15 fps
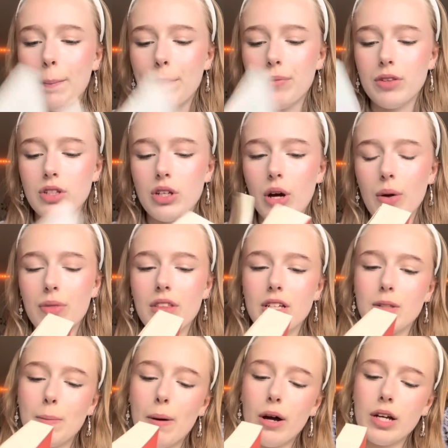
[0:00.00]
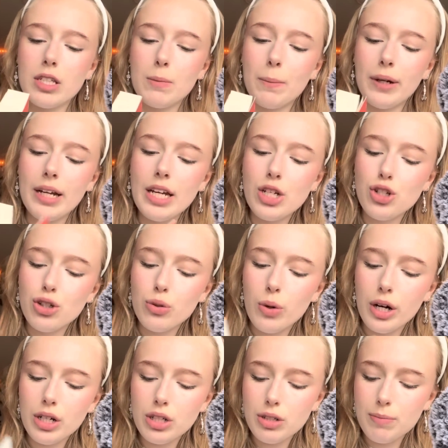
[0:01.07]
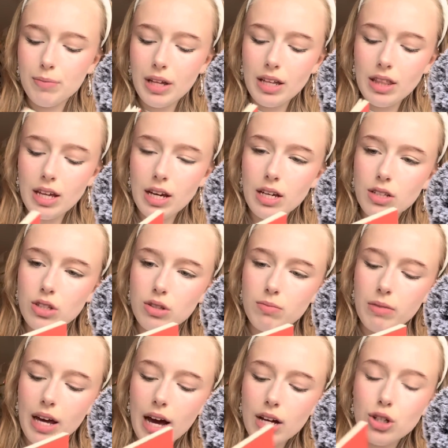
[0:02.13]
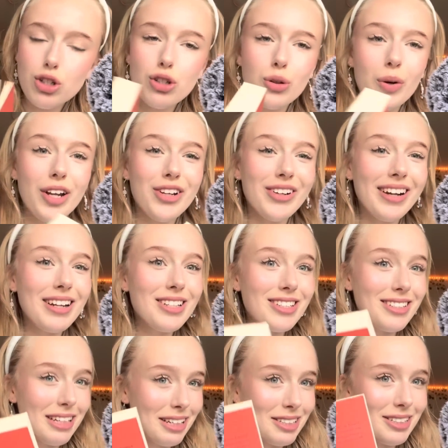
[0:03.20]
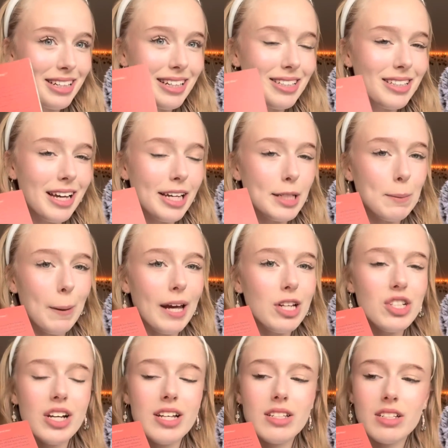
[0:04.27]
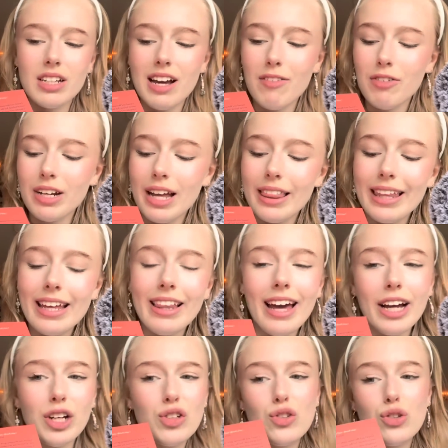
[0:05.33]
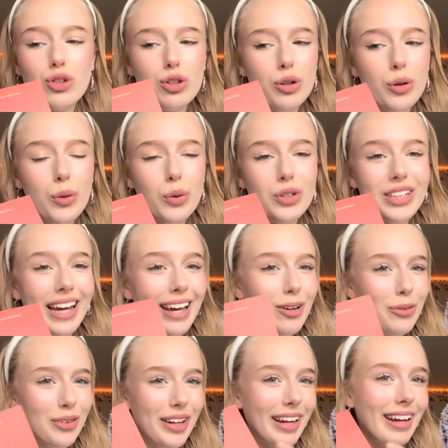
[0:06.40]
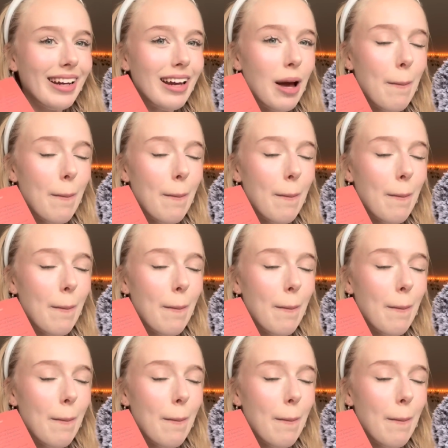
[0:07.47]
So this book is pretty short. I think it's 266 pages. Definitely like a 2-day read.